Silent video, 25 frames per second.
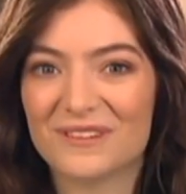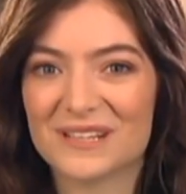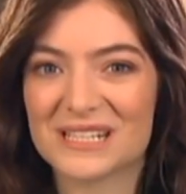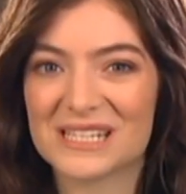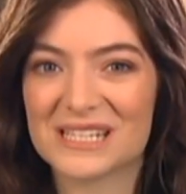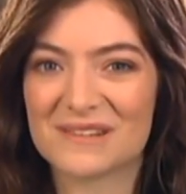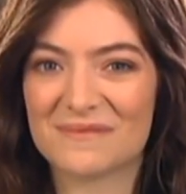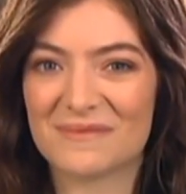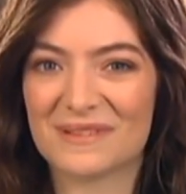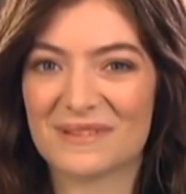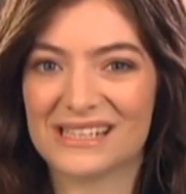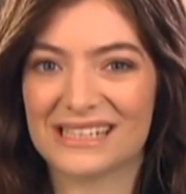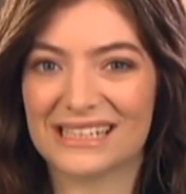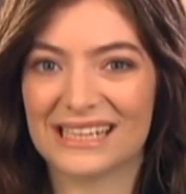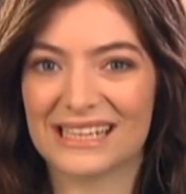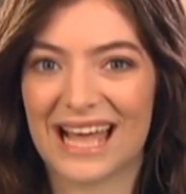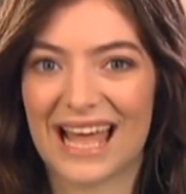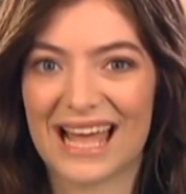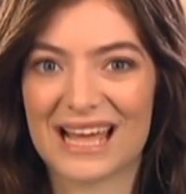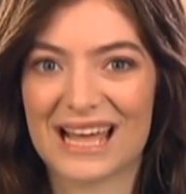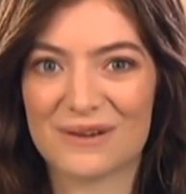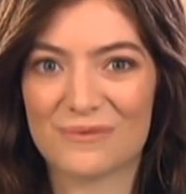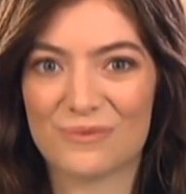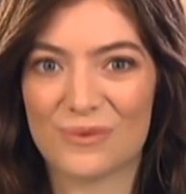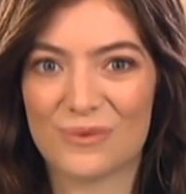into me
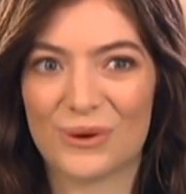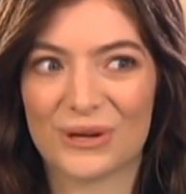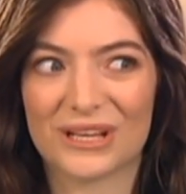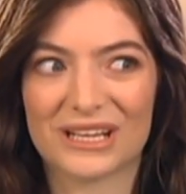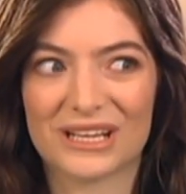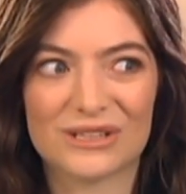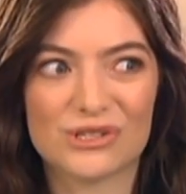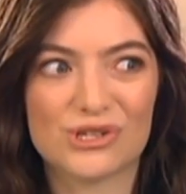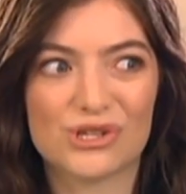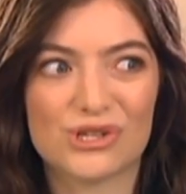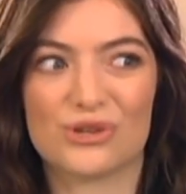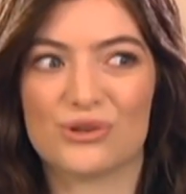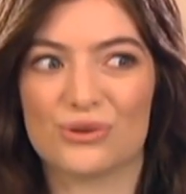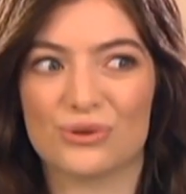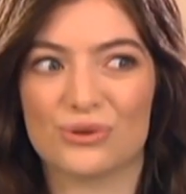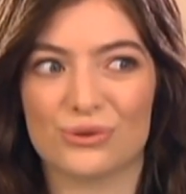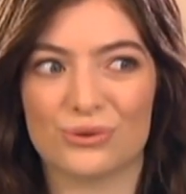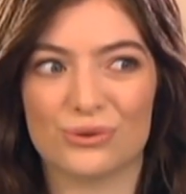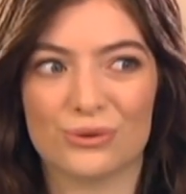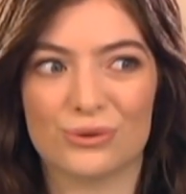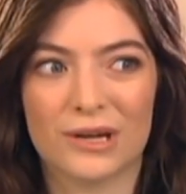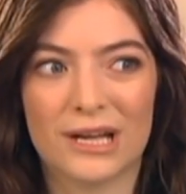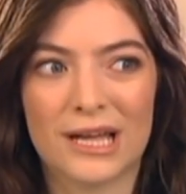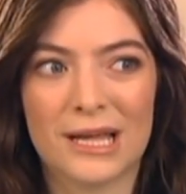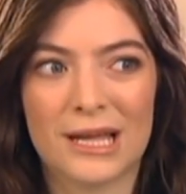and wanting to,